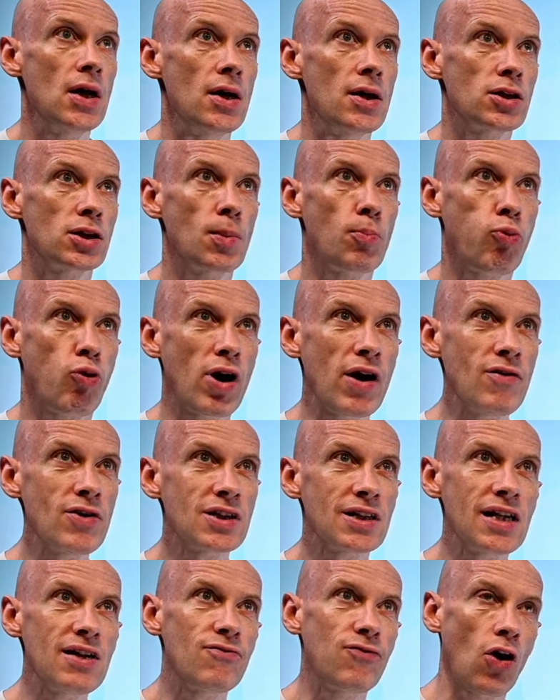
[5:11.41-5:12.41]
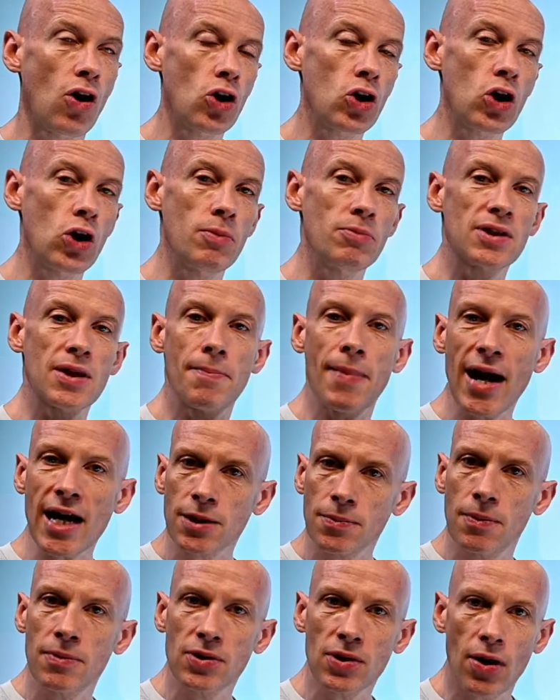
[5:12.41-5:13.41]
So previously volumes, the
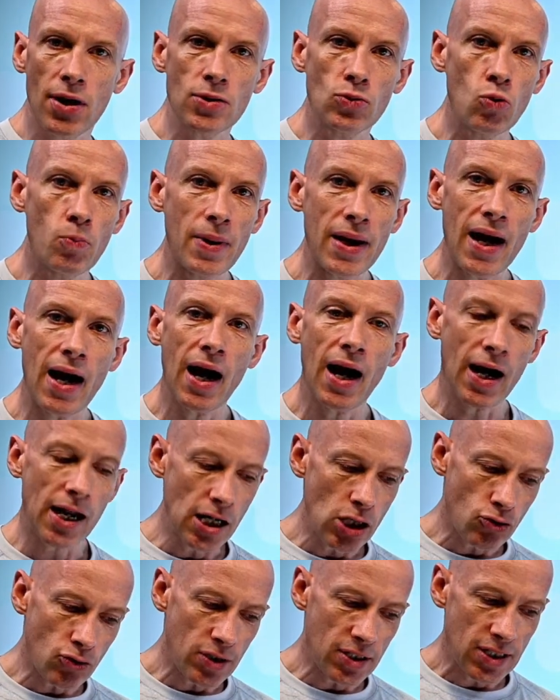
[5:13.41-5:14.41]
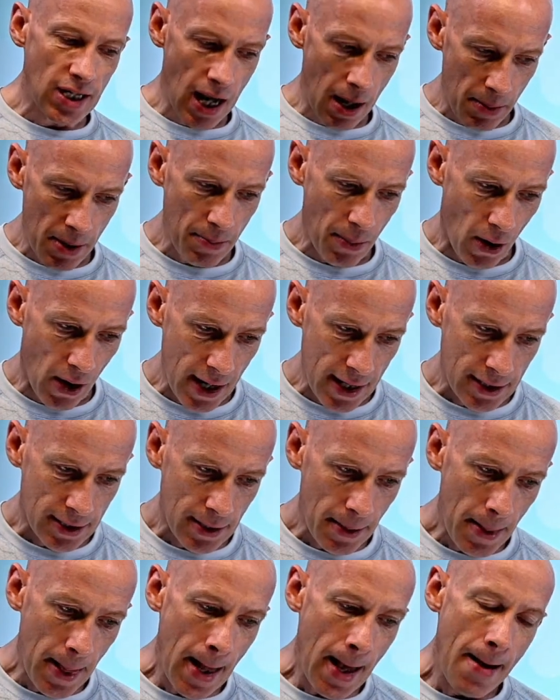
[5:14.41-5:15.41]
maximum size would be 100 terabytes.
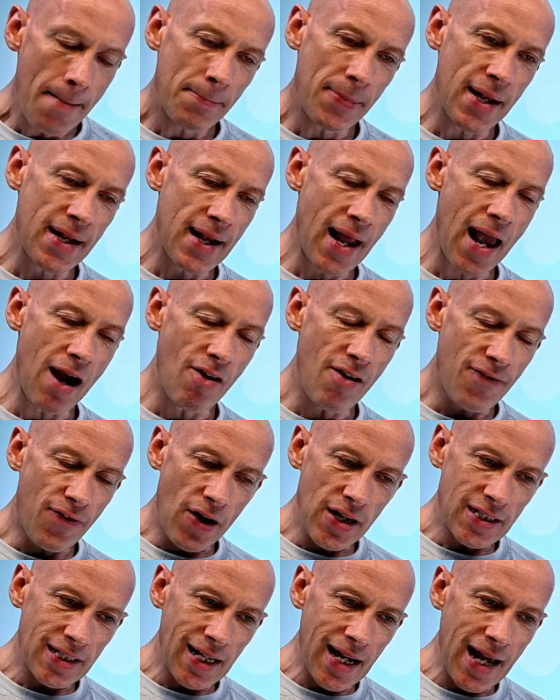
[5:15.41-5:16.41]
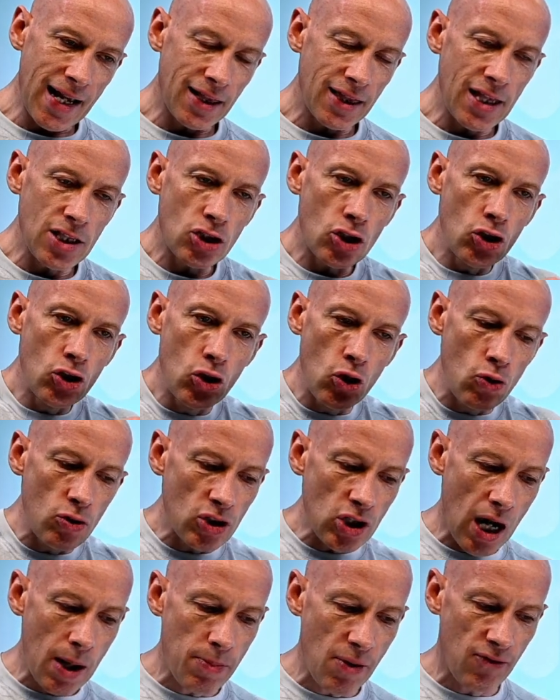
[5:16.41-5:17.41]
But now if I select this new
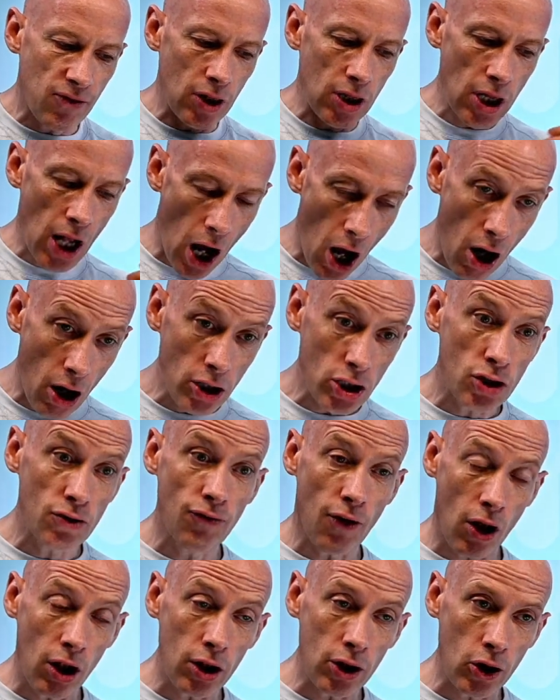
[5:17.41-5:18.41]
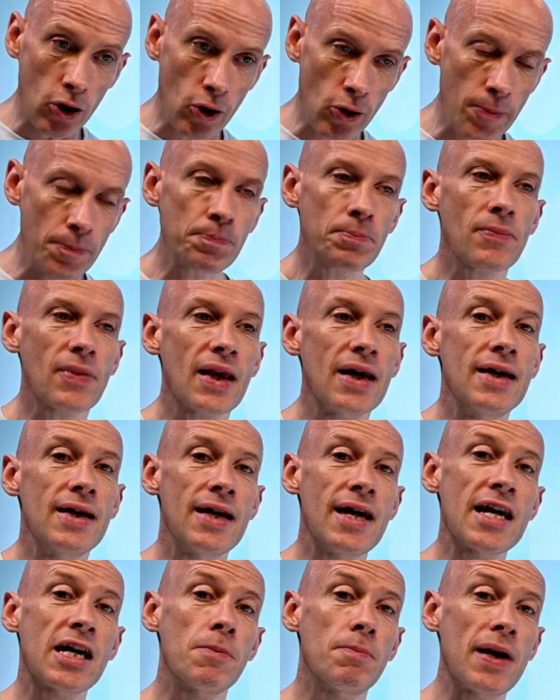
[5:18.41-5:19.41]
type of large volume,
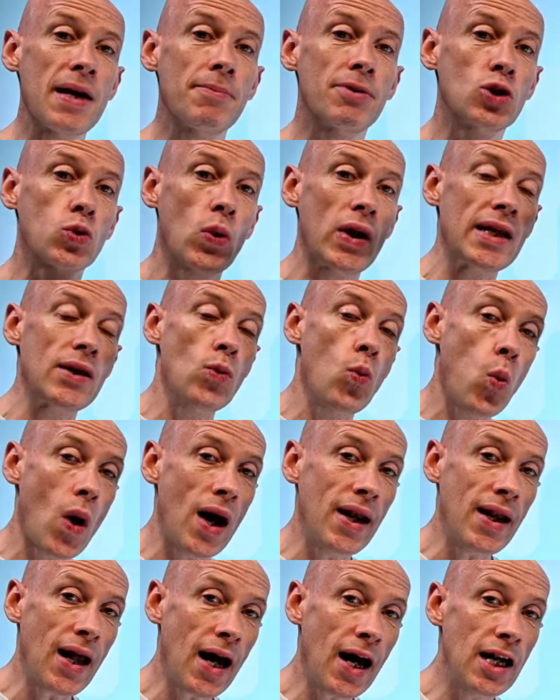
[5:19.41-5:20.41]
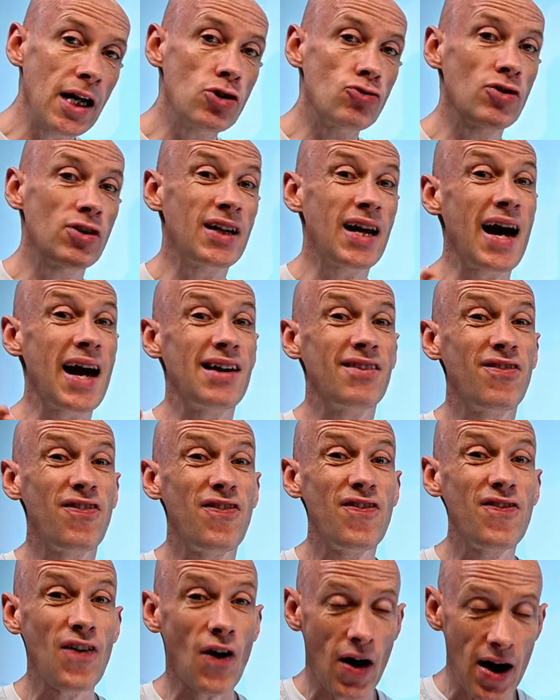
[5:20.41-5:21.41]
it can be between 100 and
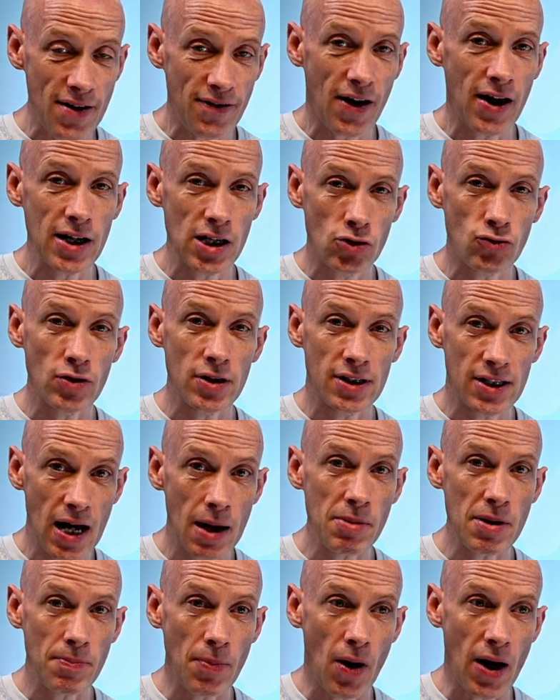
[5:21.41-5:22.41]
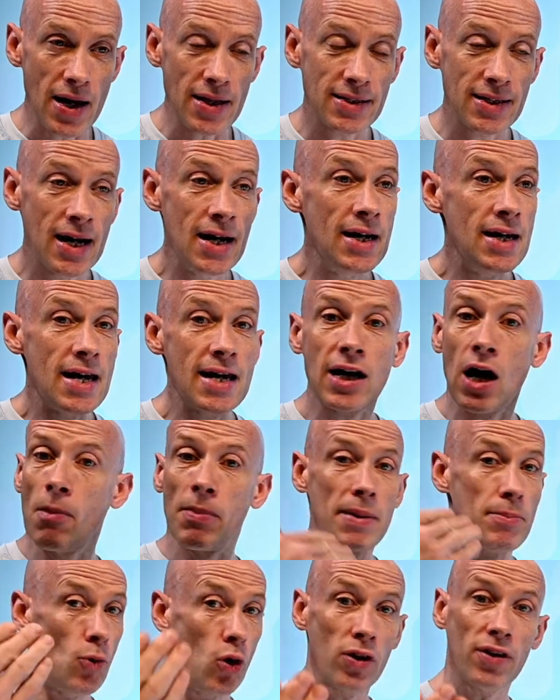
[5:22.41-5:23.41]
500 terabytes. It can't be
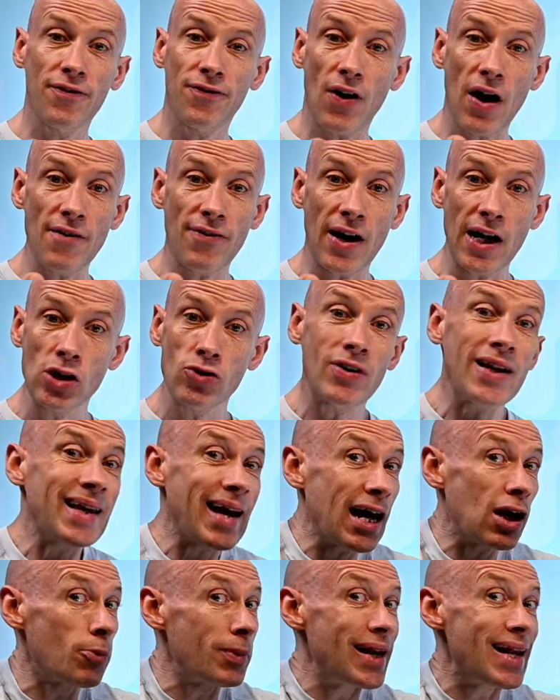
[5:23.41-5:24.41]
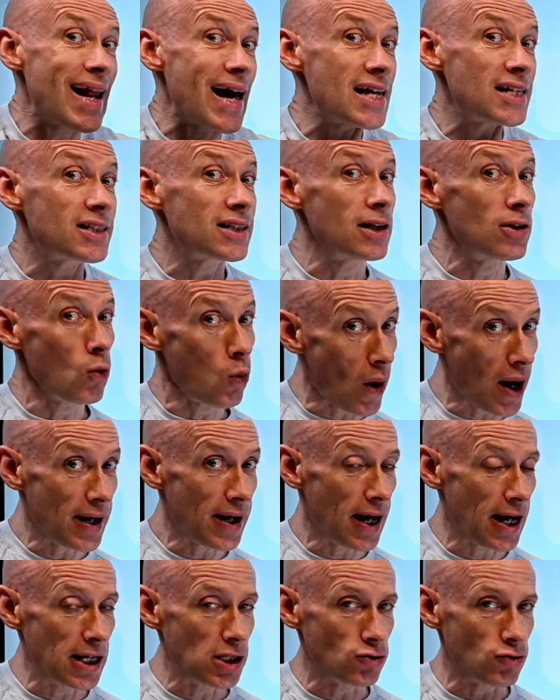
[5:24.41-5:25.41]
more than 500, it cannot be less than
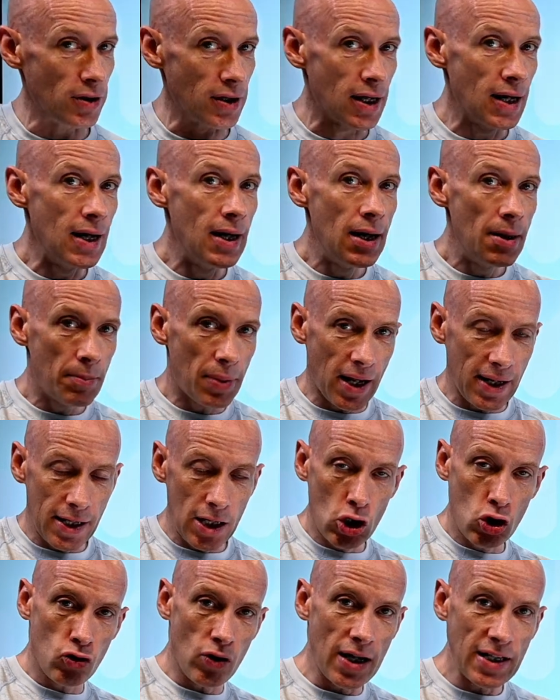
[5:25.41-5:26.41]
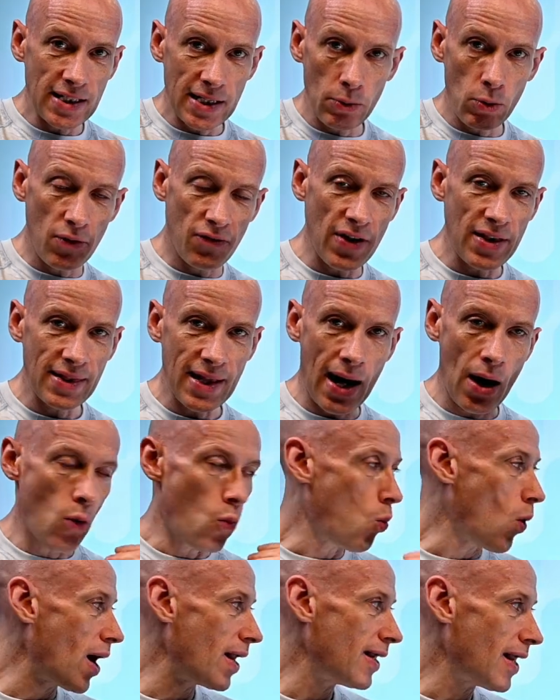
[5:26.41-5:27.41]
100, but I can create it within that
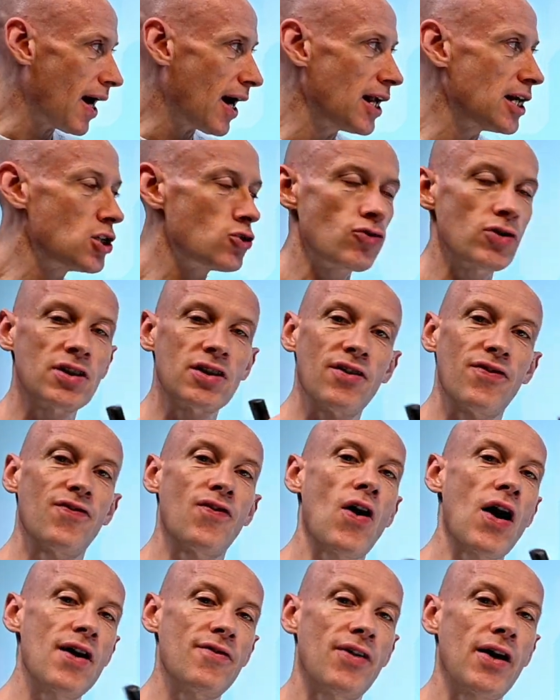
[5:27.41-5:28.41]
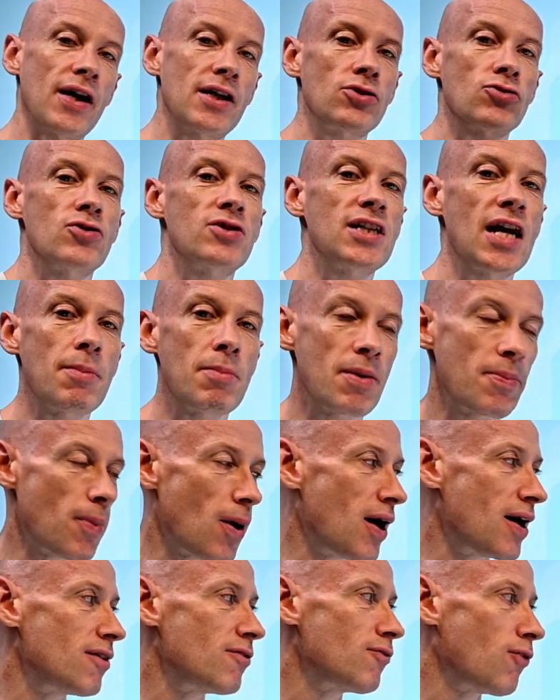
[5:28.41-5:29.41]
100 to 500
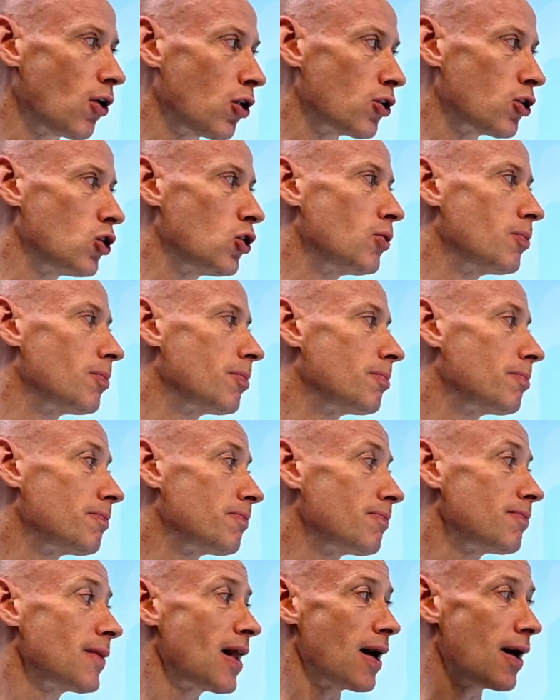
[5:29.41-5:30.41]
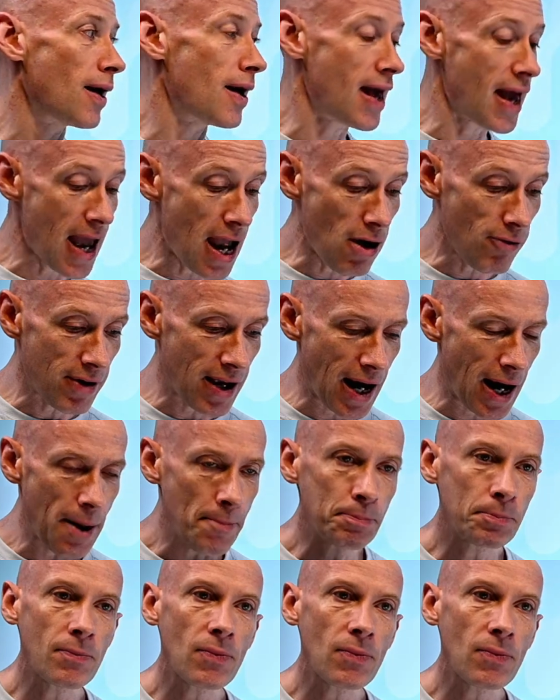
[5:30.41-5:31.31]
terabyte volume uh, area.